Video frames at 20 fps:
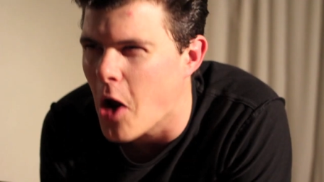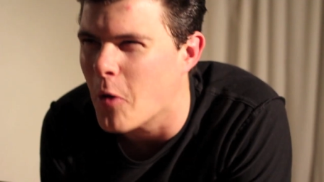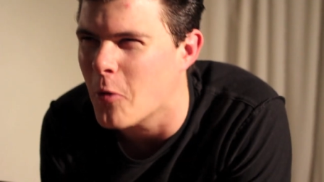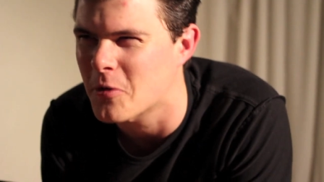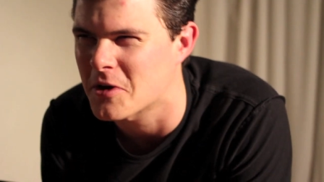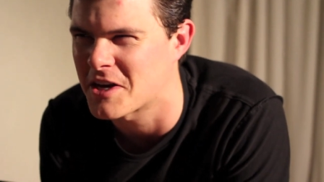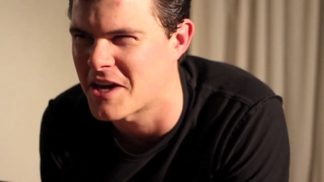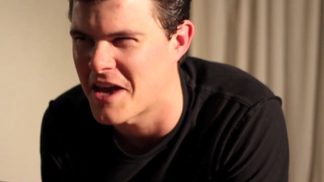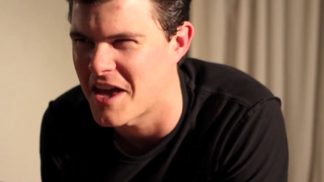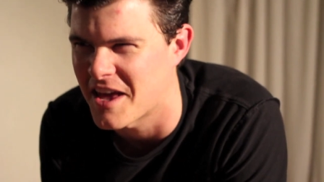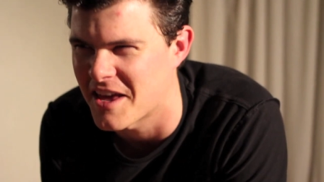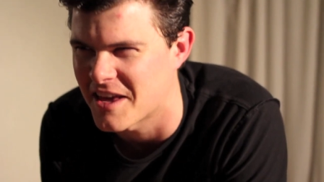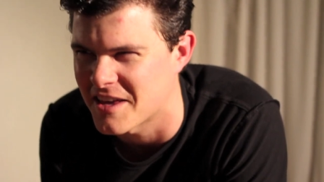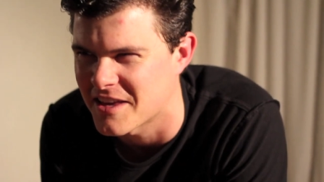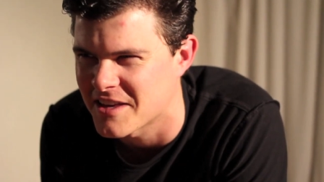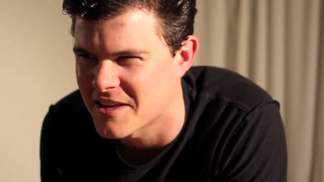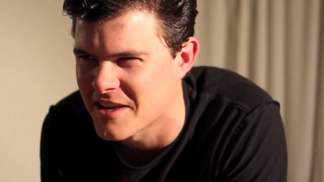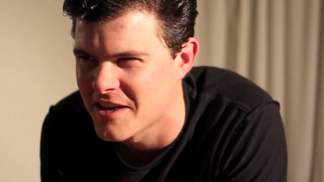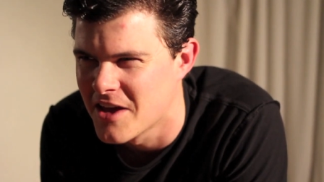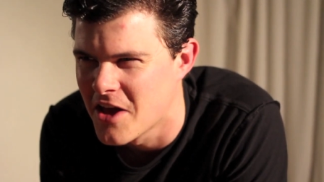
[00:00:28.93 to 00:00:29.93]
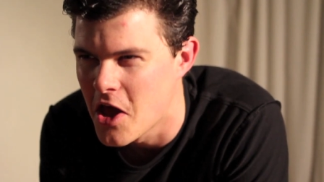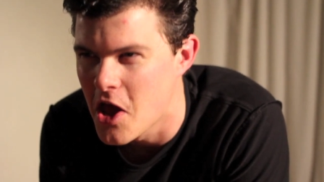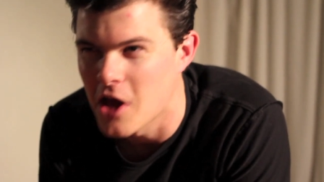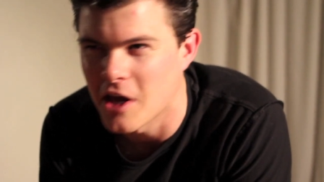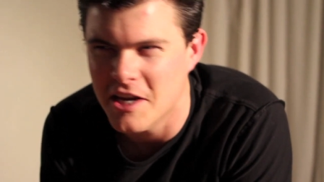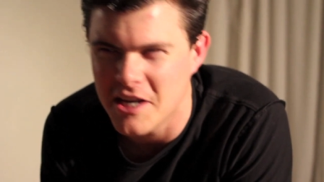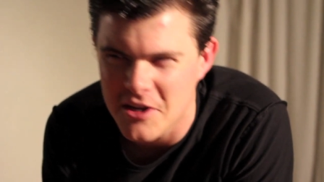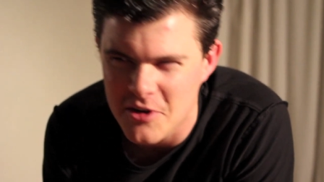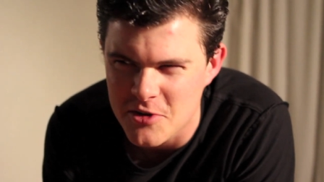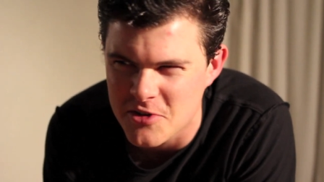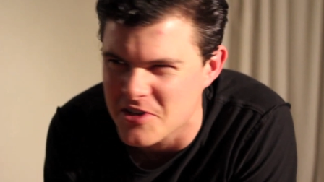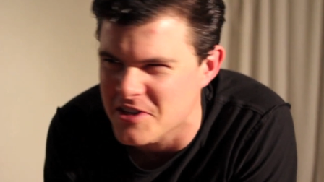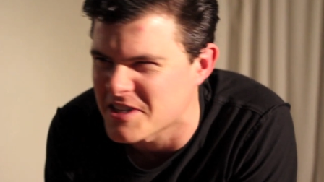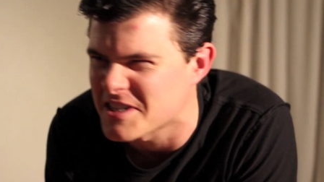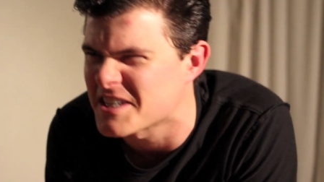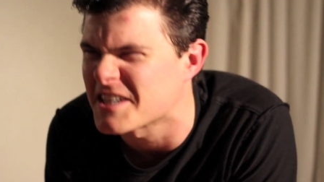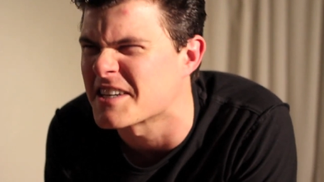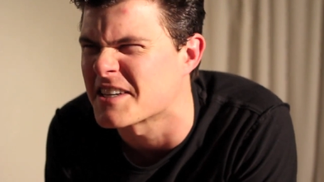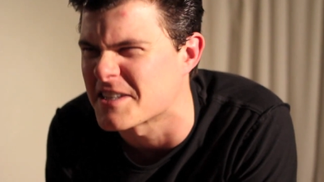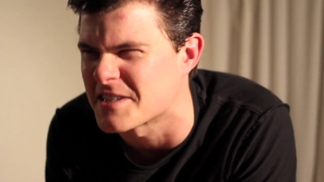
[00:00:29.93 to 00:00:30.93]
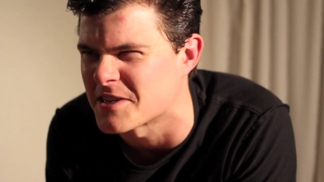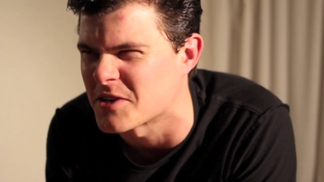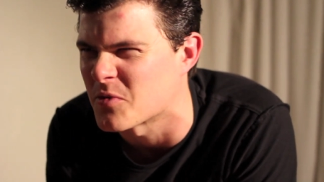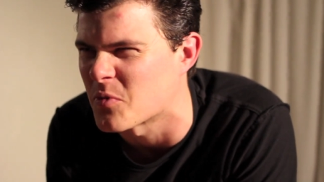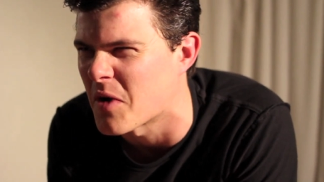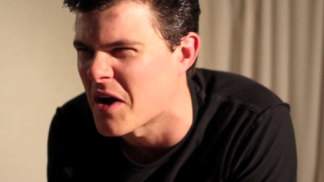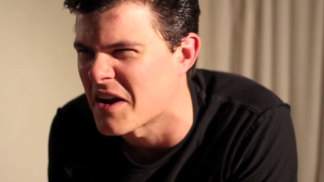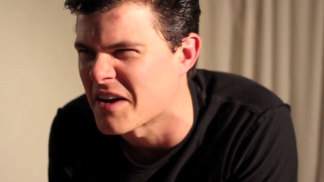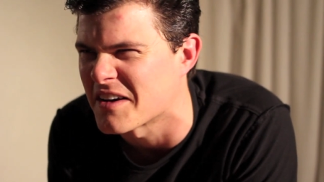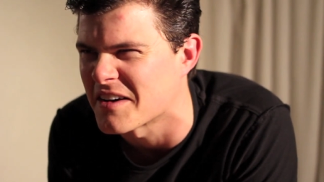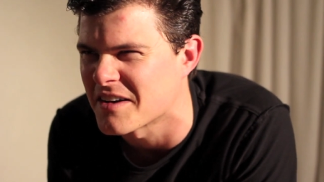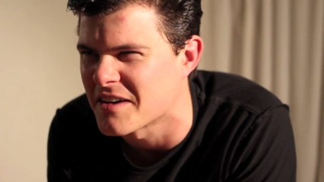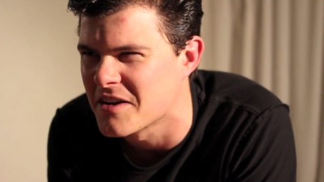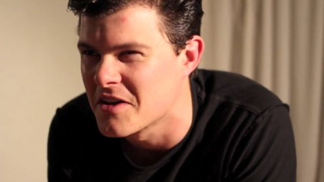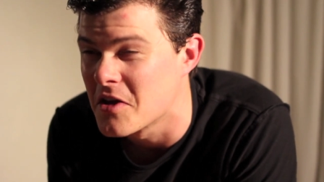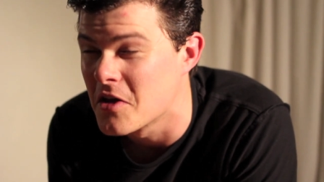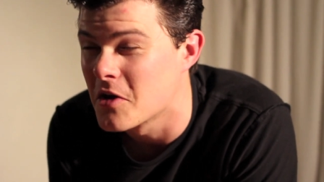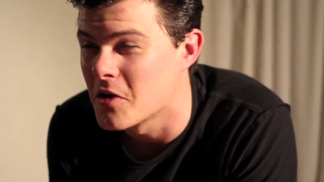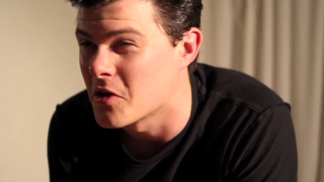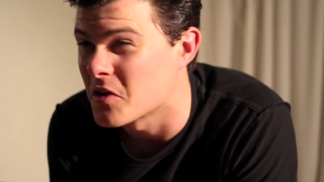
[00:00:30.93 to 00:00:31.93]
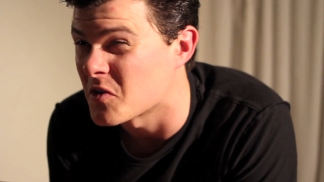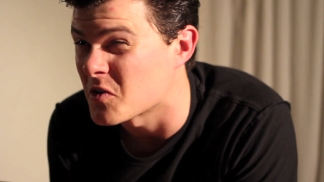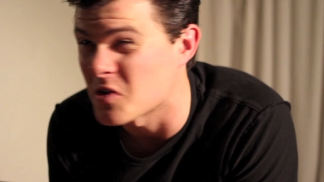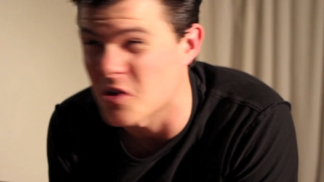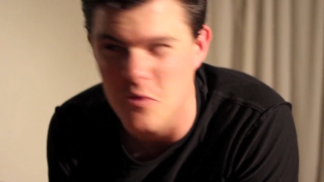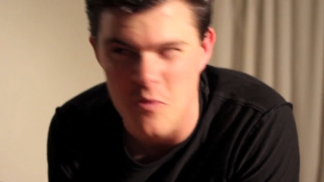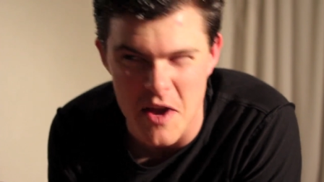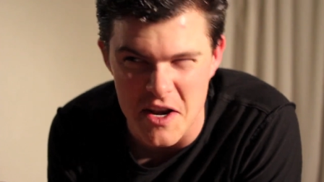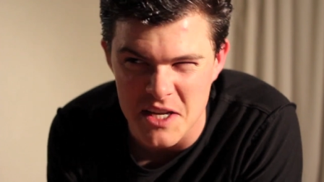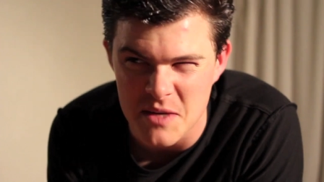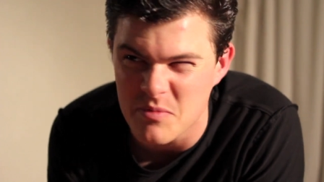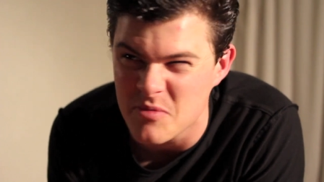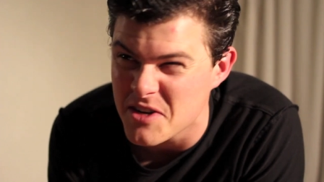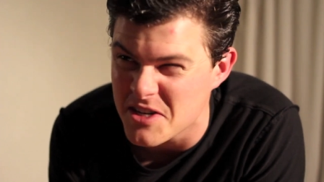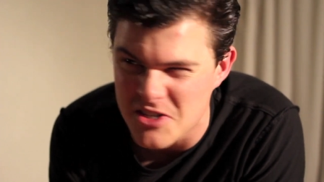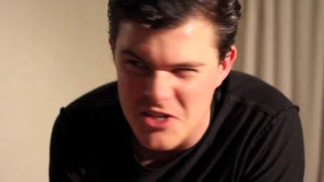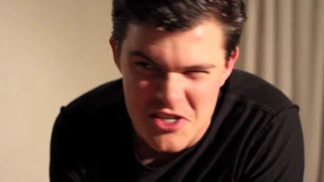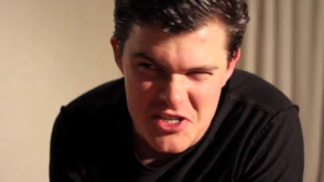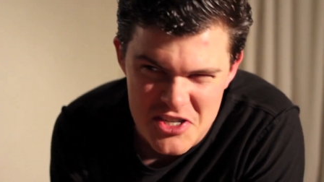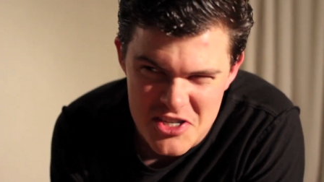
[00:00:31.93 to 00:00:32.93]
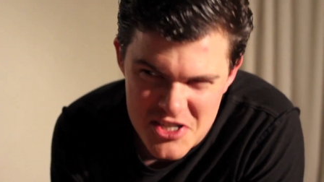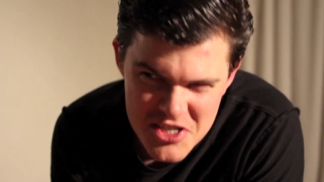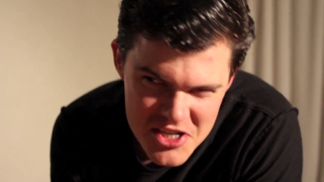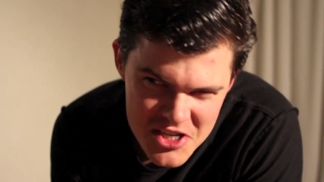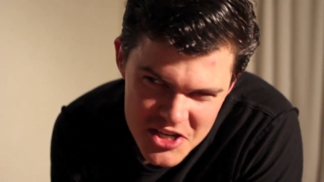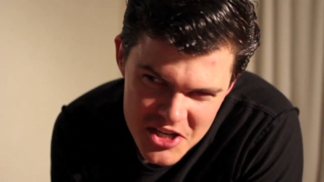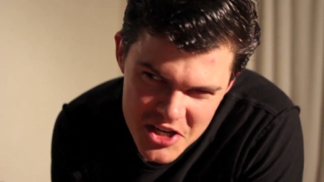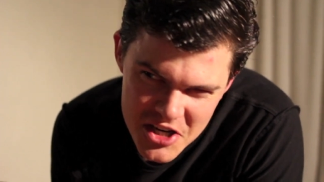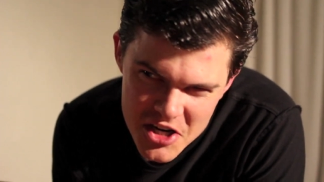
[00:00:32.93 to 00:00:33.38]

Okay. Here's an easy one. You ready, Precious?